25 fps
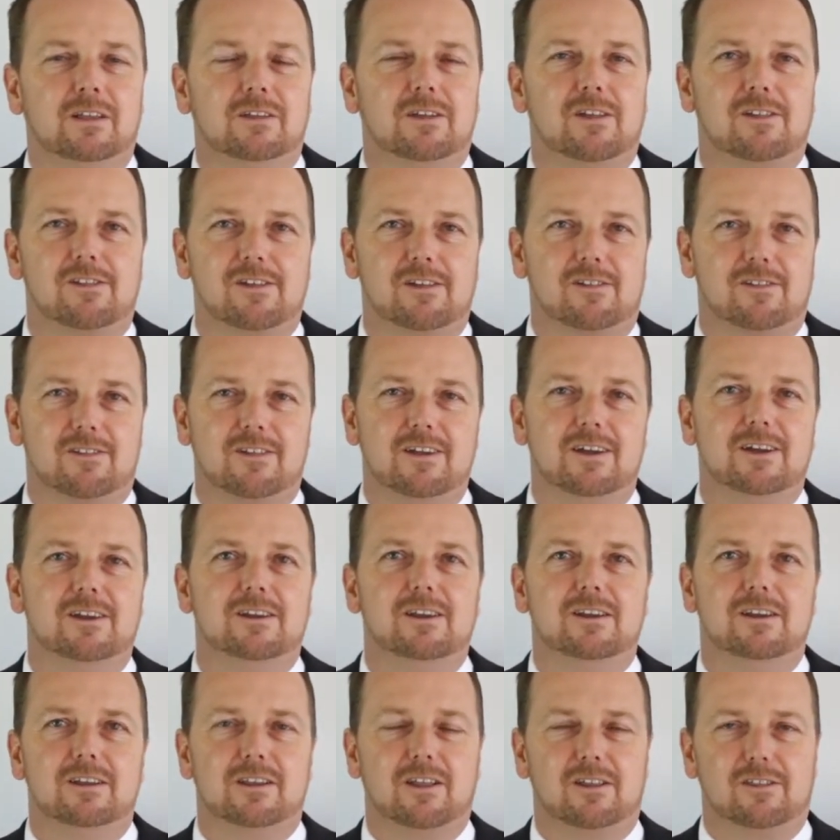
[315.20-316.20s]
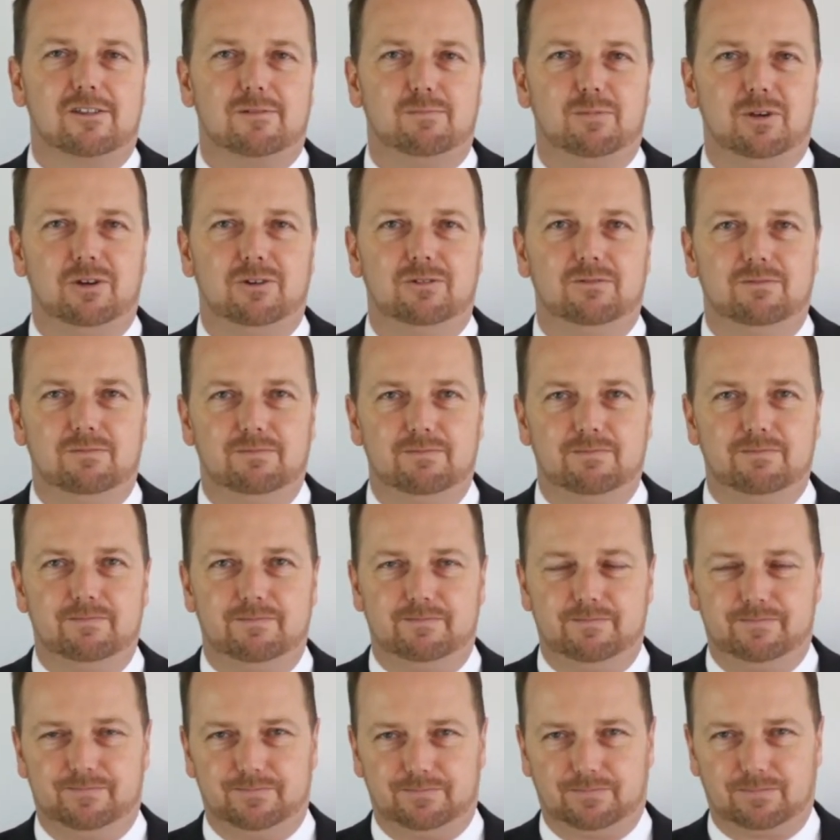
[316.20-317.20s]
To succeed in a dispute
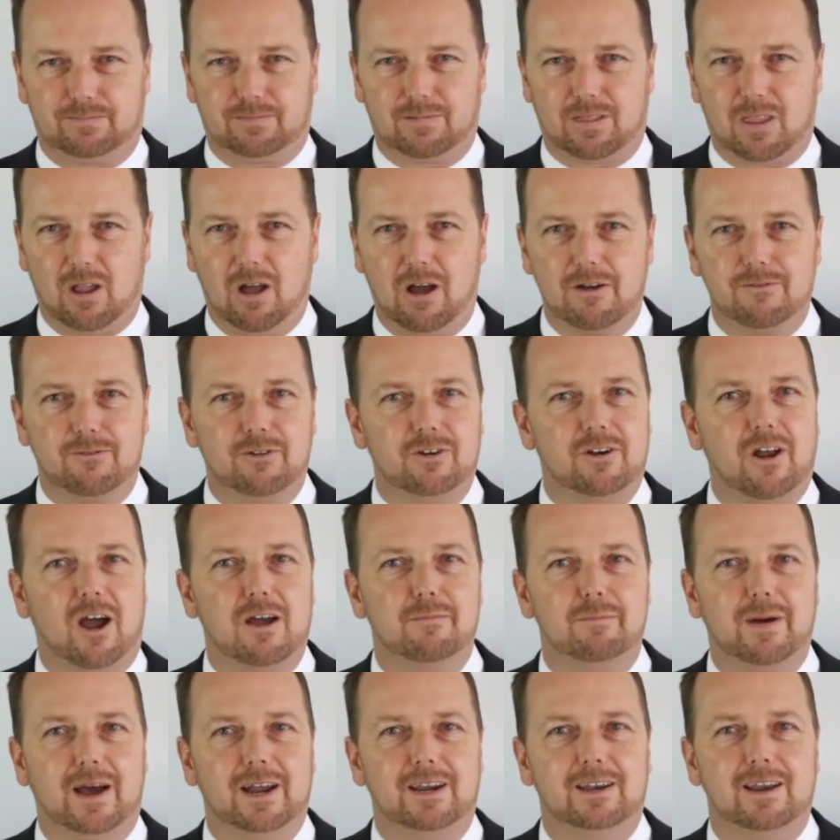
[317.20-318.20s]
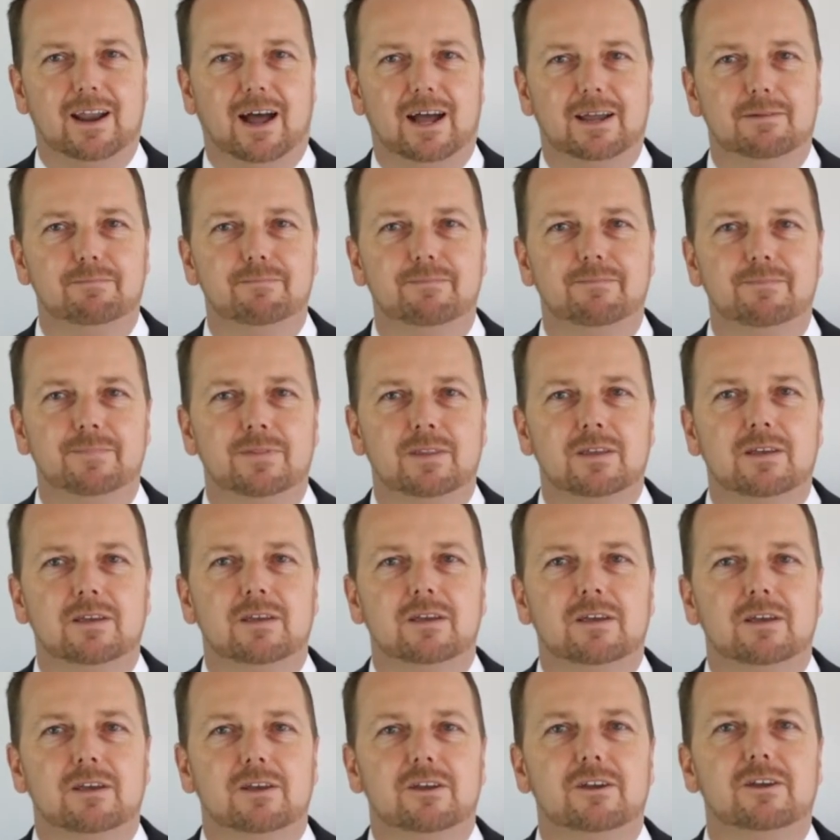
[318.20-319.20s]
over a domain name,
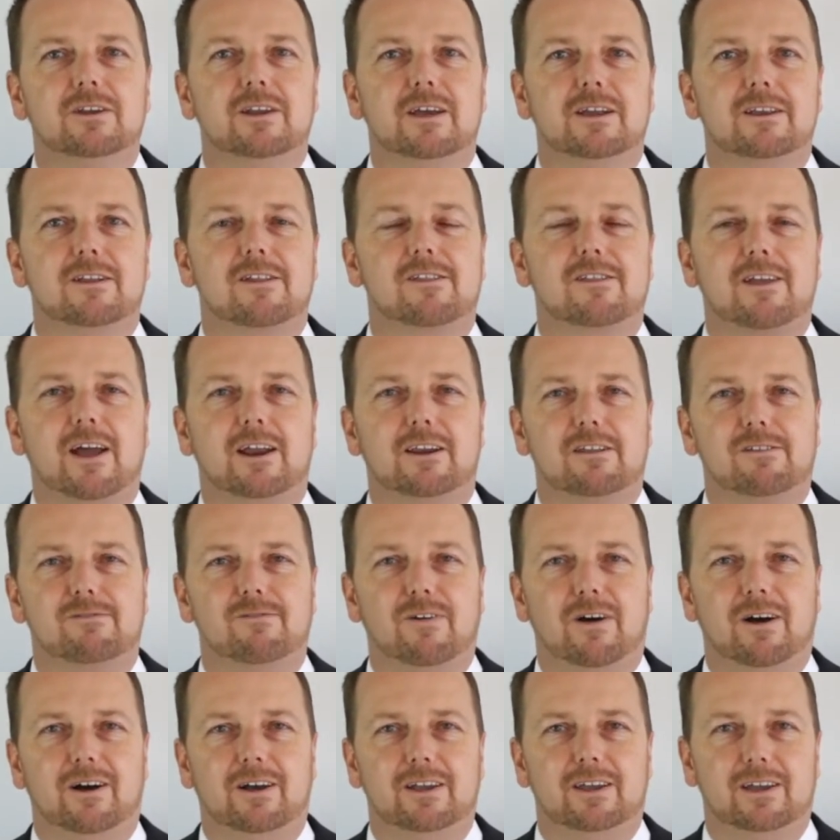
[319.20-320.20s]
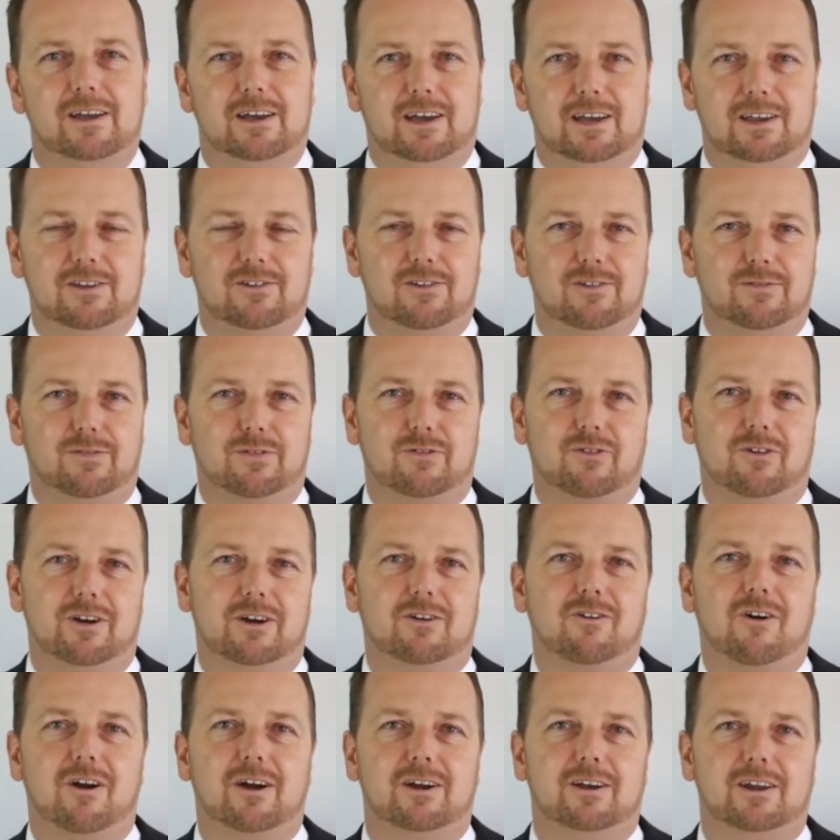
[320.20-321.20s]
you need to satisfy each of three
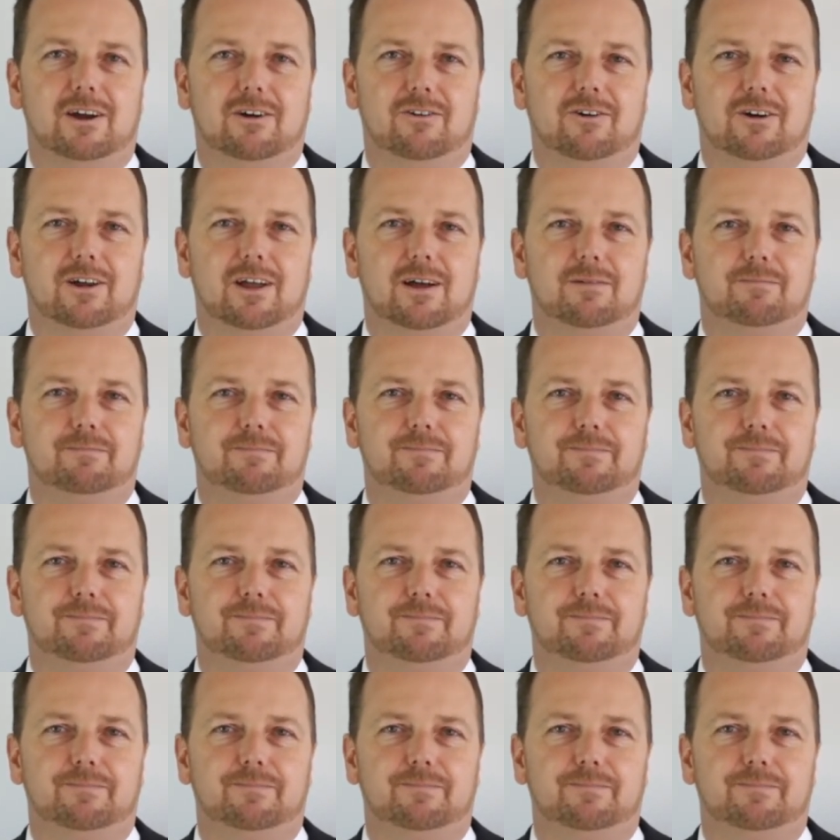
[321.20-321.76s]
criteria.